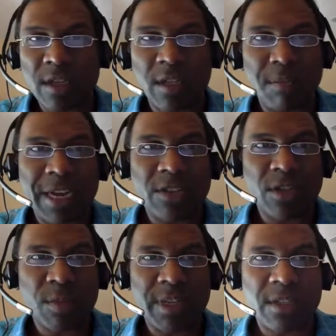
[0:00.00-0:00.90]
to the
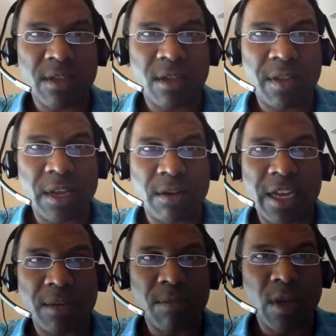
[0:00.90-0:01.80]
magical place called the
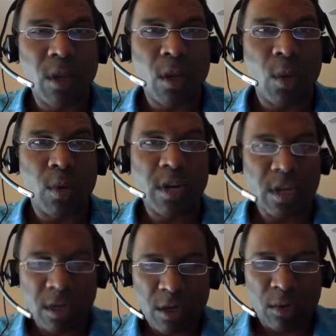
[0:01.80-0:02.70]
internet, we're going to
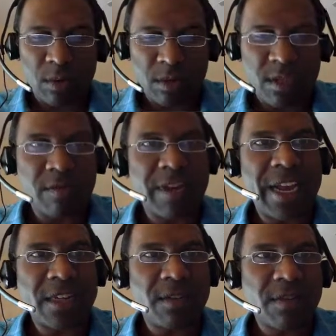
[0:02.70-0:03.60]
go to the
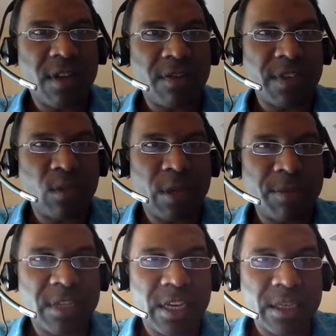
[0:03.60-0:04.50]
Reactive-Coffee
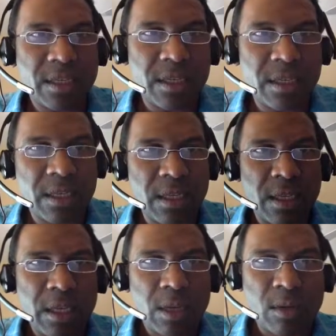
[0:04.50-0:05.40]
website.
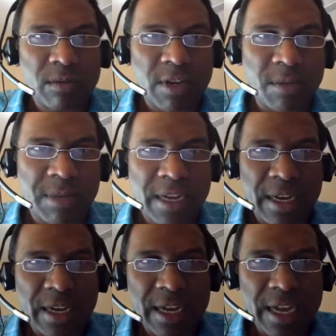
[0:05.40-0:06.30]
It's created by
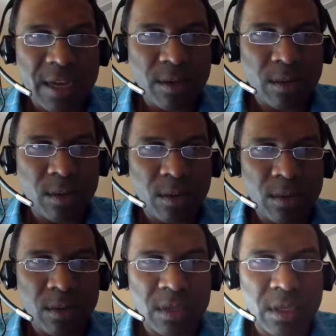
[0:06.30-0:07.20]
a guy
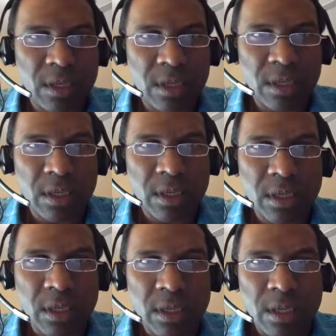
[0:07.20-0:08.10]
whose
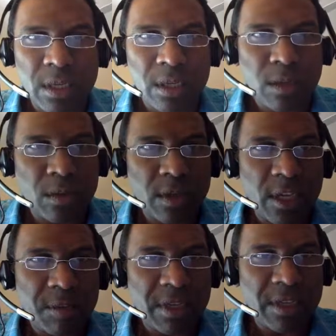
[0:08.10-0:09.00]

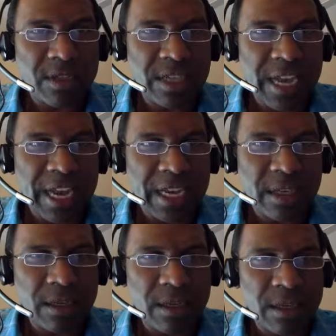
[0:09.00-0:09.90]
username is
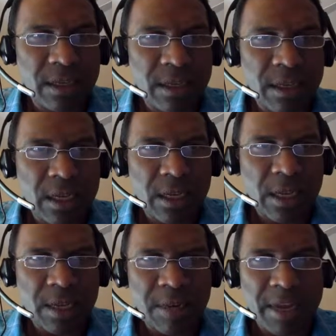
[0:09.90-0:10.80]
Yang.
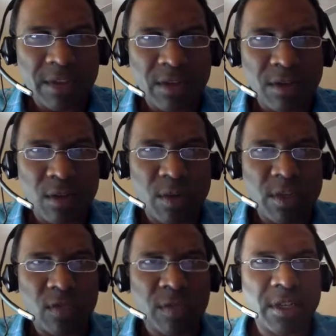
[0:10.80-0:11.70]
I actually don't know what
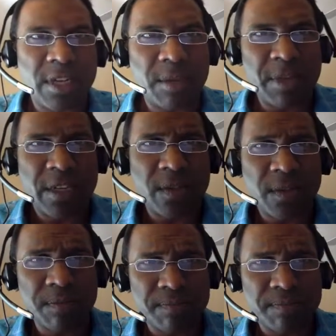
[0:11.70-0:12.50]
his real name is.